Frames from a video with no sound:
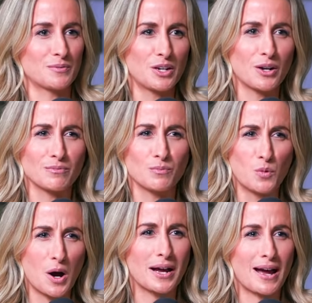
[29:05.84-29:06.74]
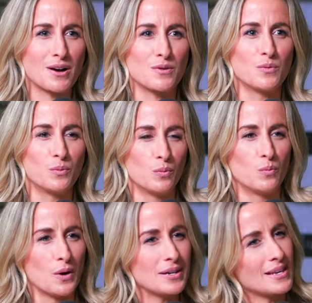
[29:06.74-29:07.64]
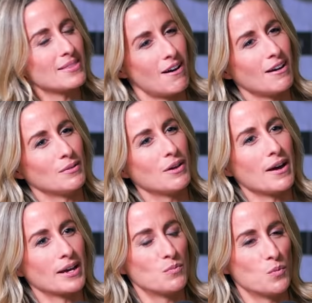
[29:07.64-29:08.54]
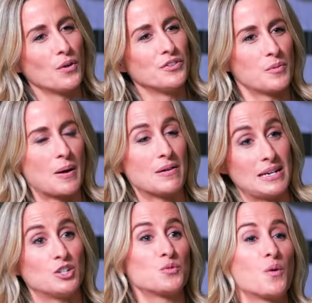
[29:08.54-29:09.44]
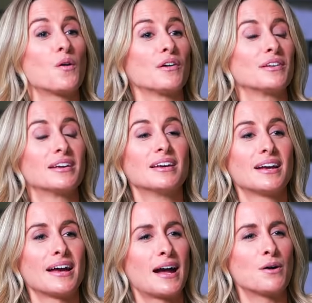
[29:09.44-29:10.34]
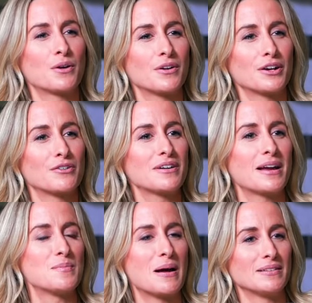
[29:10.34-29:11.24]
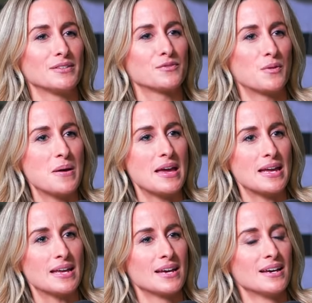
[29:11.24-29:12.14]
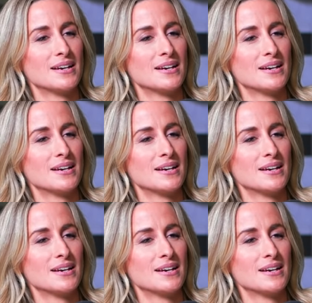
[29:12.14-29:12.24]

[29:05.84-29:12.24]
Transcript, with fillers: you know work out what is it that i like and want about each one and how can i create a balance for me